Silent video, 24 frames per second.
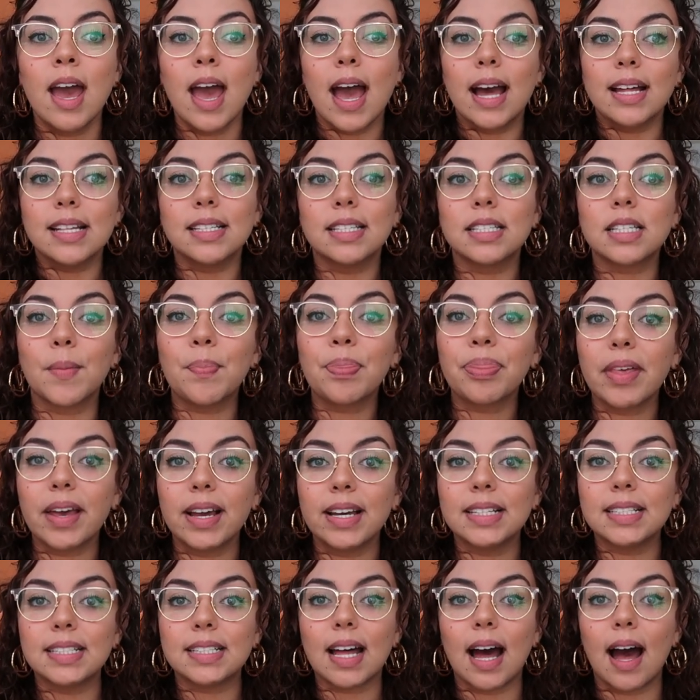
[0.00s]
And some
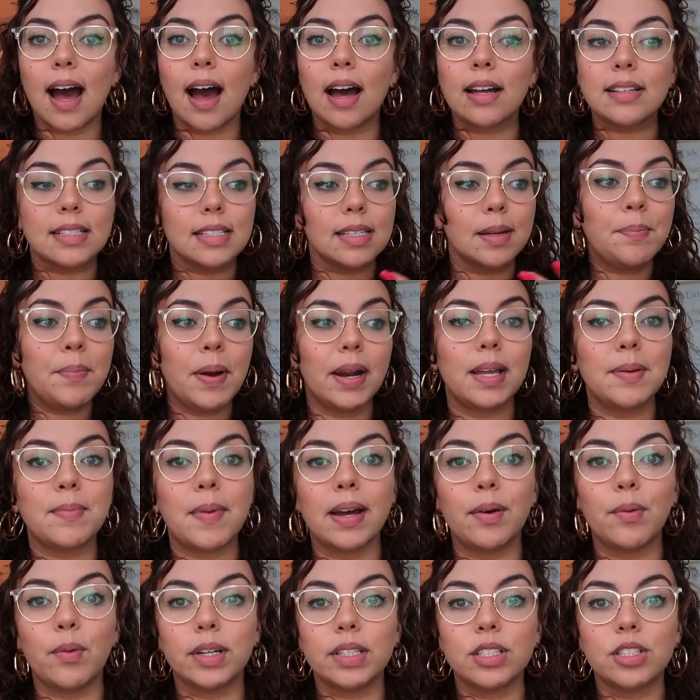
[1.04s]
things that somebody
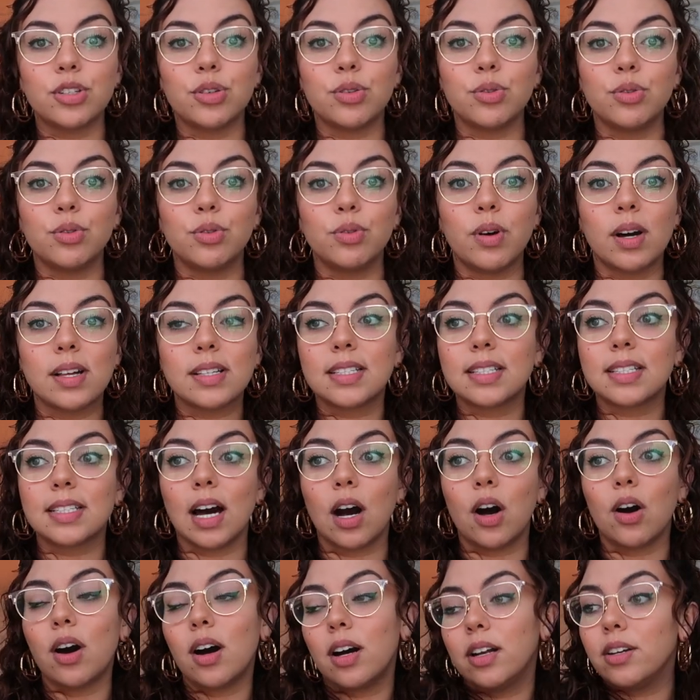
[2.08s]
might want to
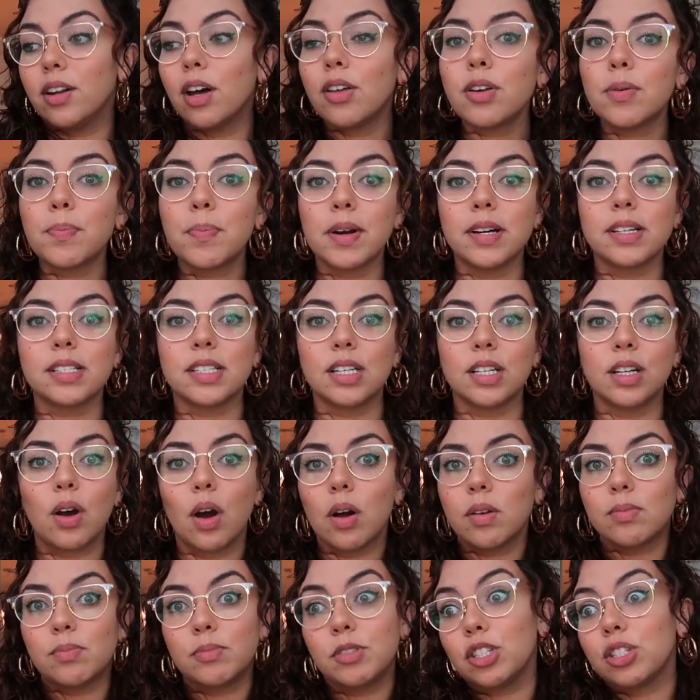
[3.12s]
sell, another person
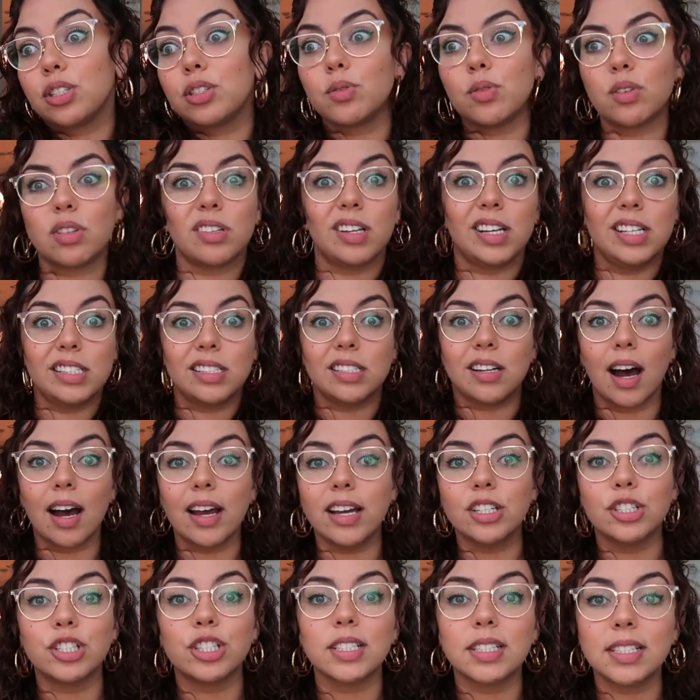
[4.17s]
just is not
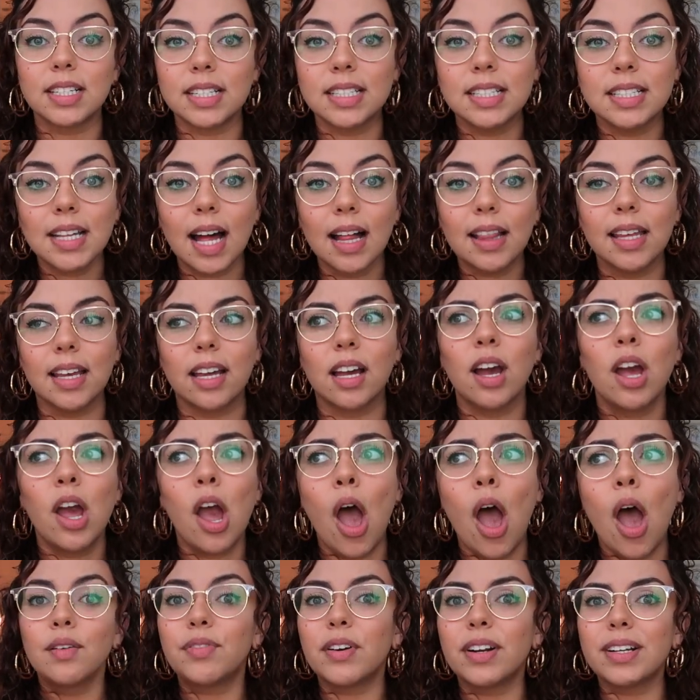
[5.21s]
interested in selling.
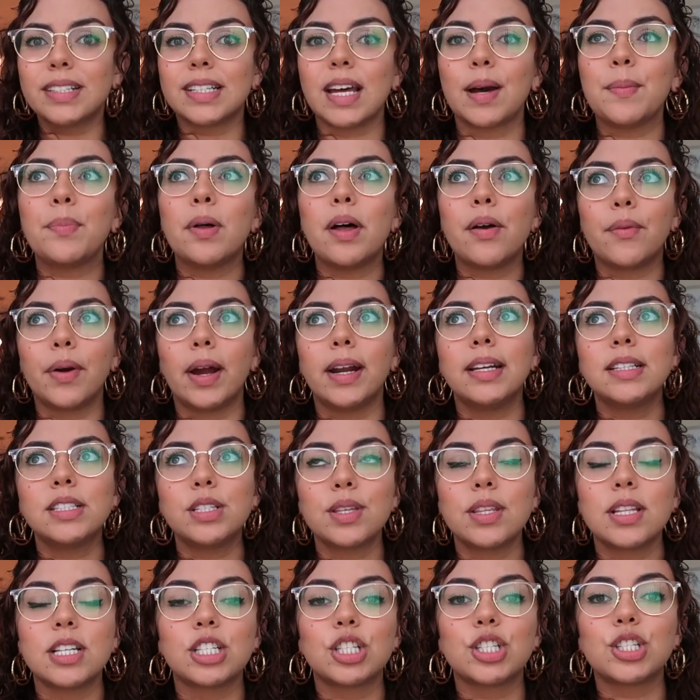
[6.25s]
For example, I ran
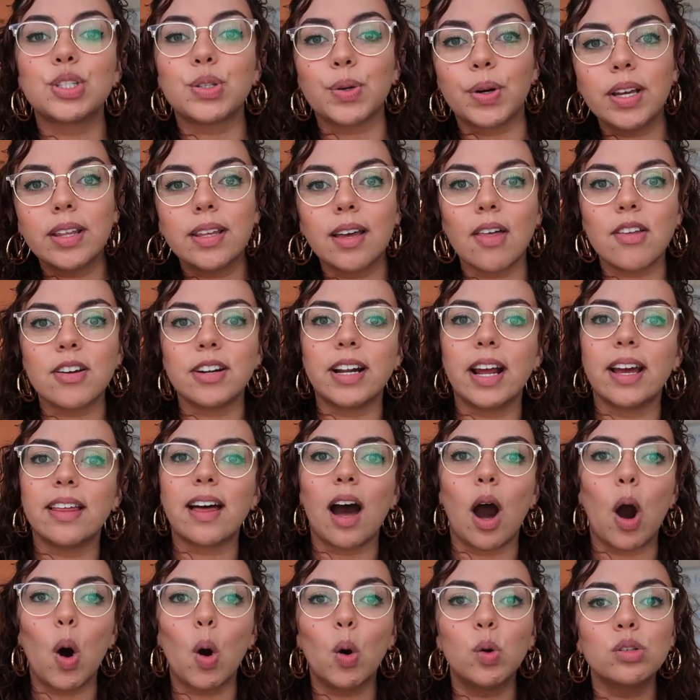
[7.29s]
into this store the other day
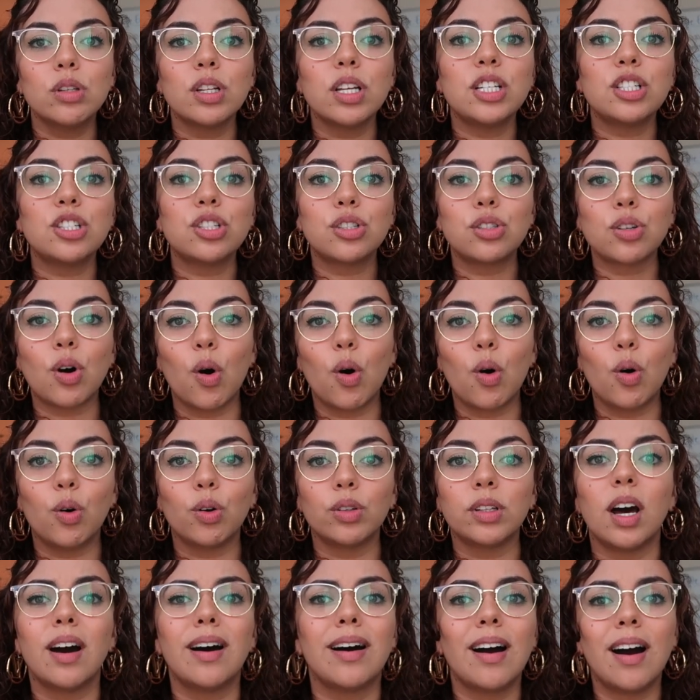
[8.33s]
that only
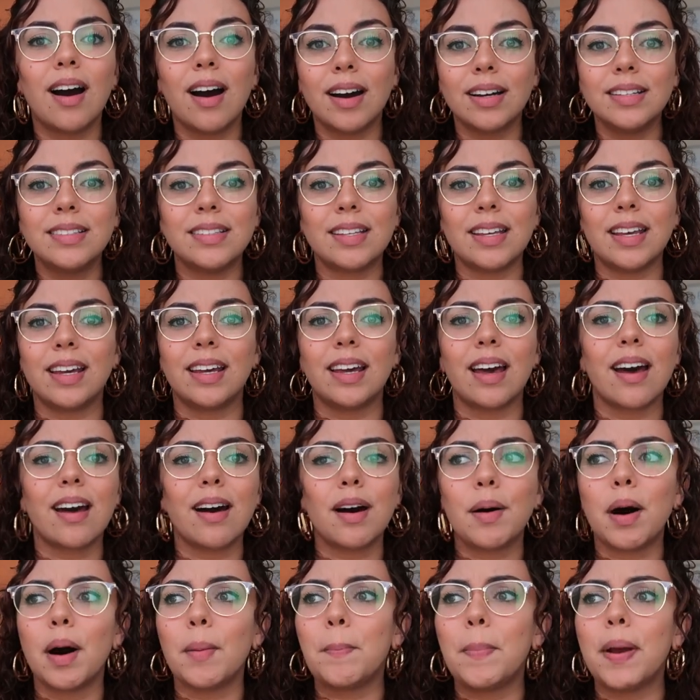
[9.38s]
sold hunting
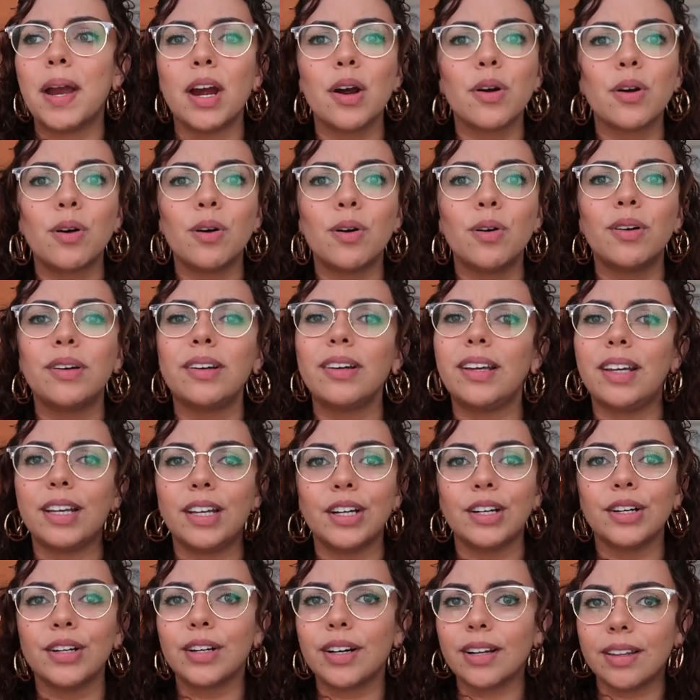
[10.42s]
apparel,
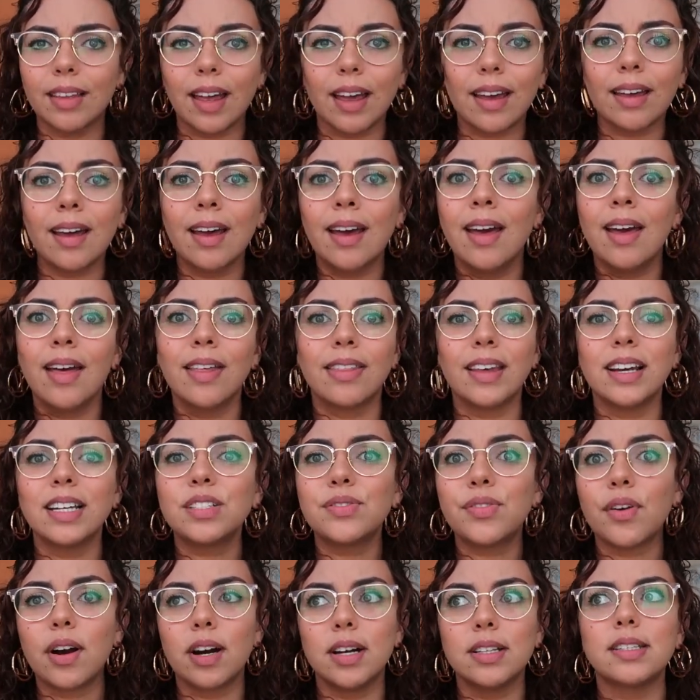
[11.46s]
gear, and like things
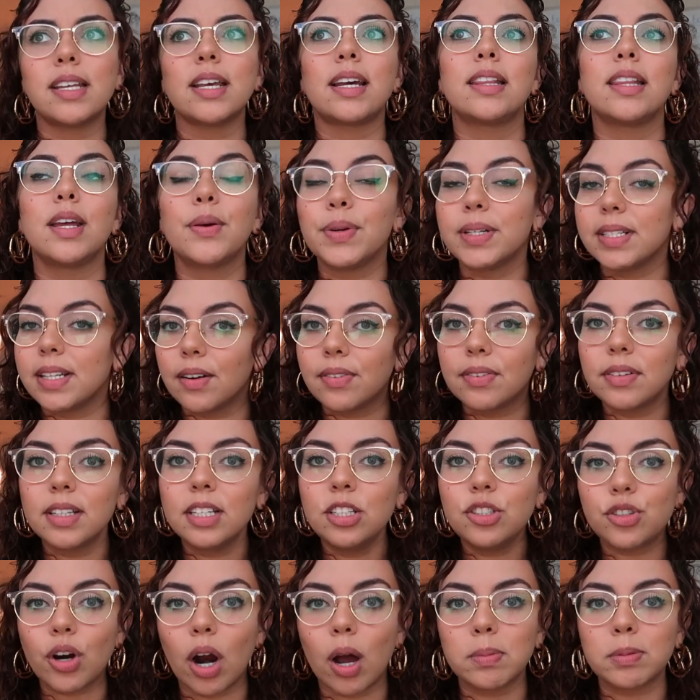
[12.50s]
for hunting, and they were
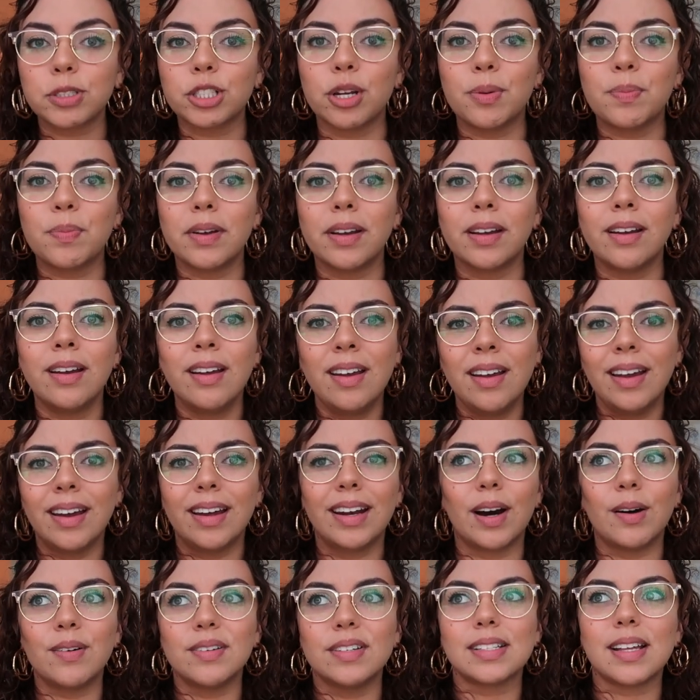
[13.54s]
definitely drop shipping.
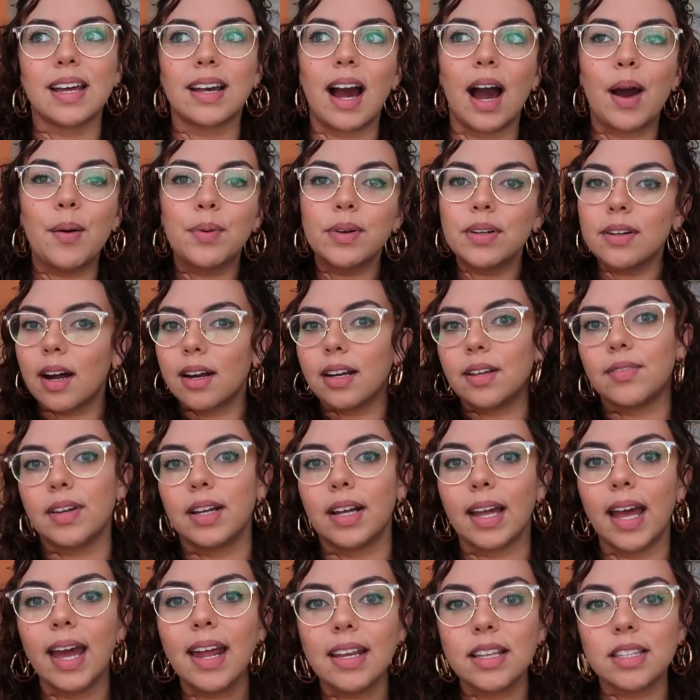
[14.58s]
And I was like, I would not
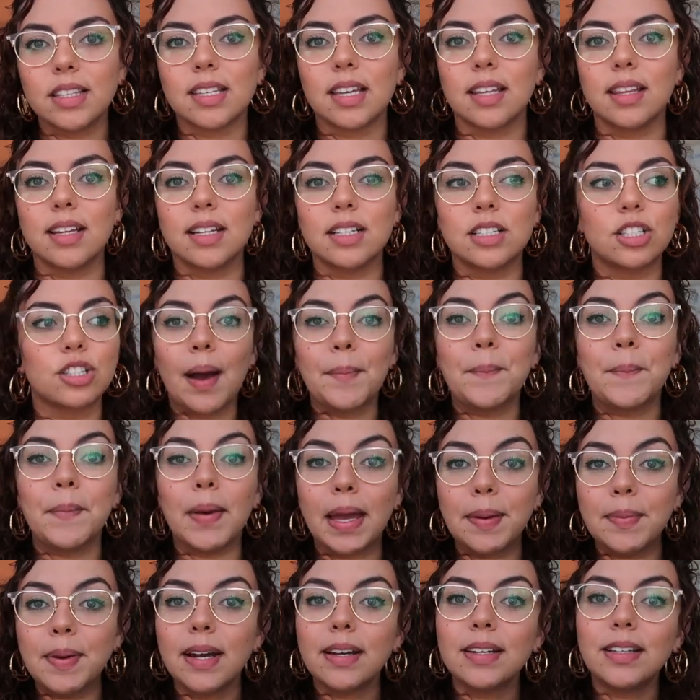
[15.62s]
even get into this.
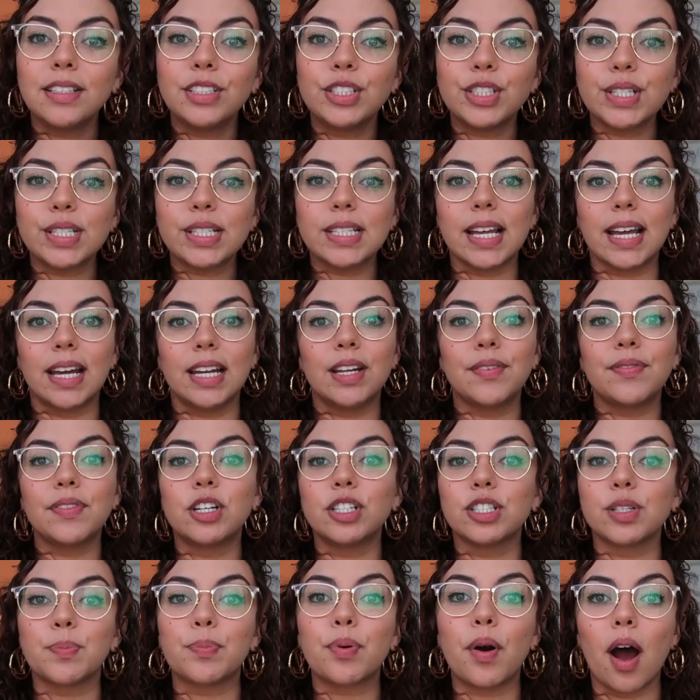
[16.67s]
Maybe I understand if
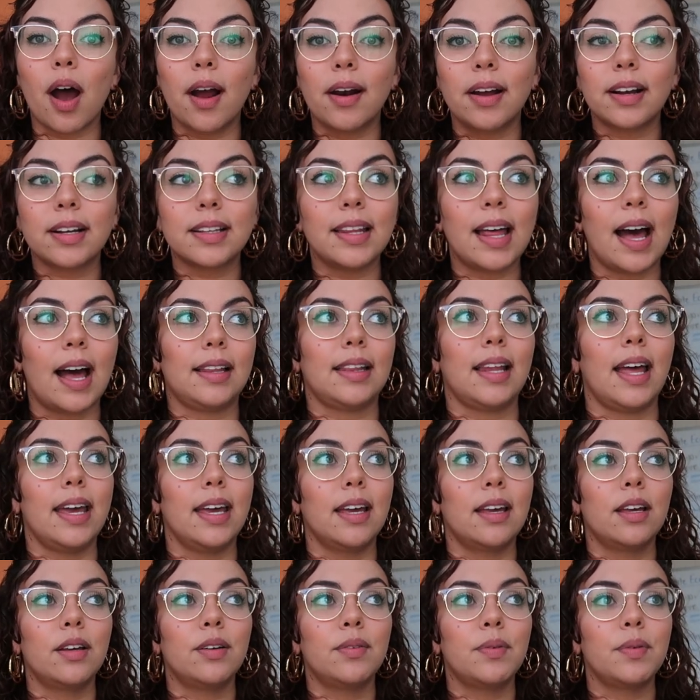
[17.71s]
there's a product that
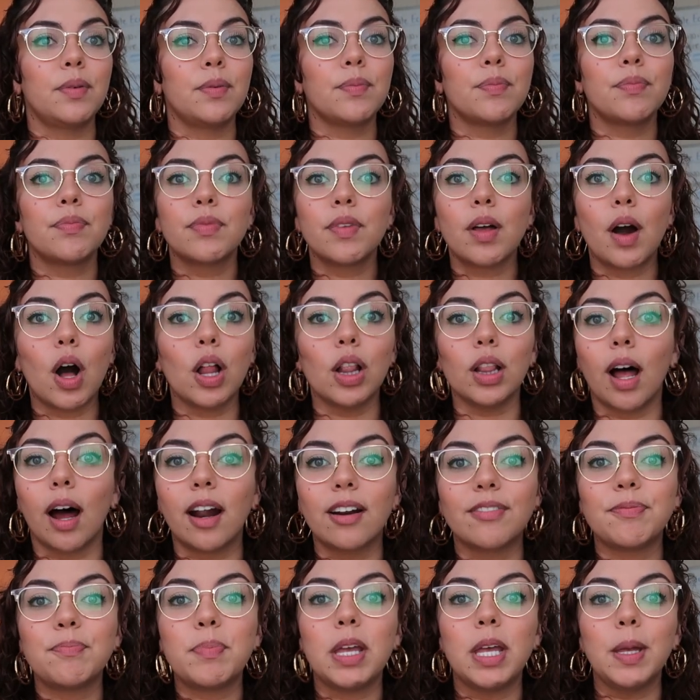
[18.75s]
like a lot
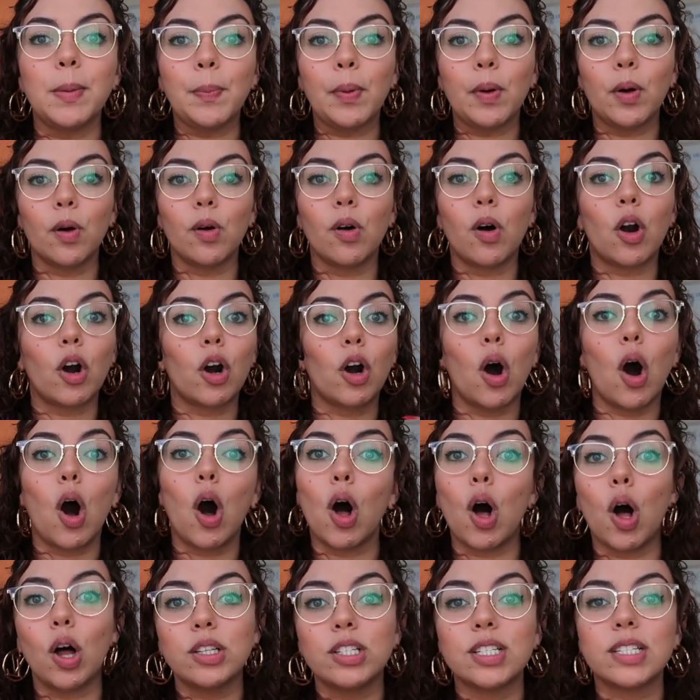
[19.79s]
of people are
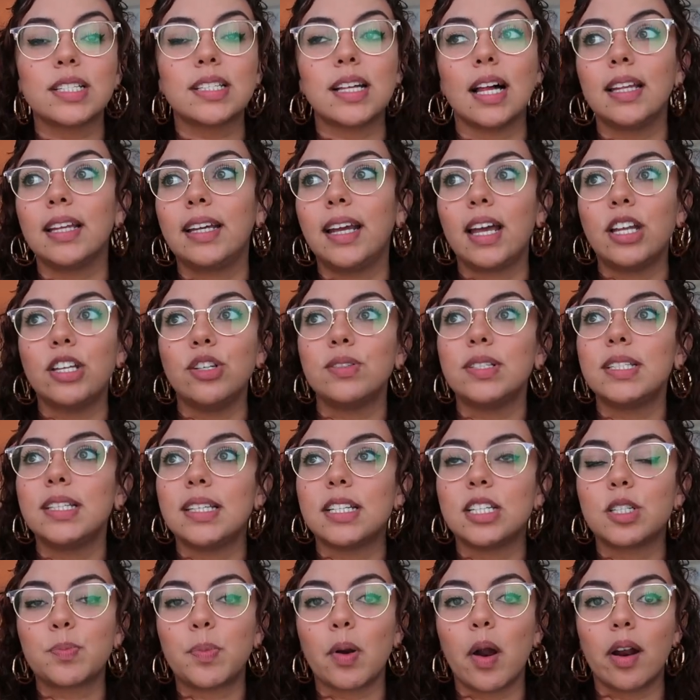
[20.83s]
all just selling it and you see
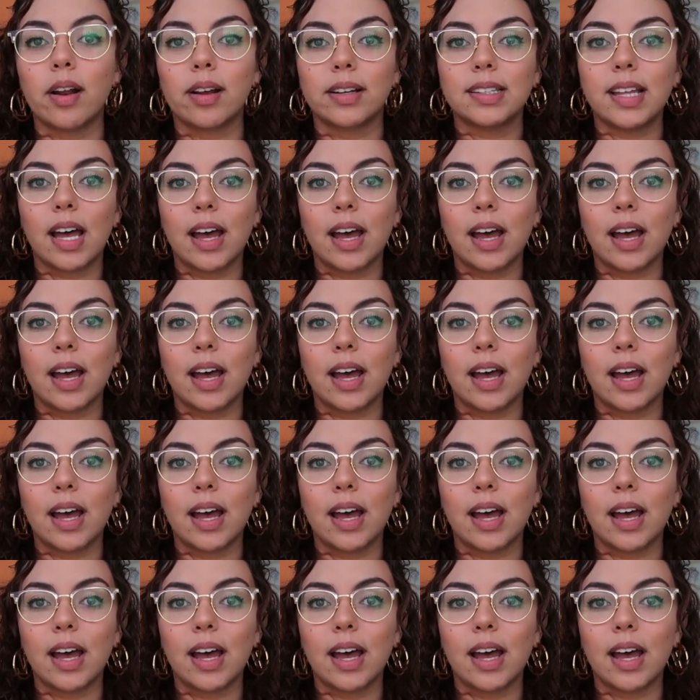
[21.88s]
this product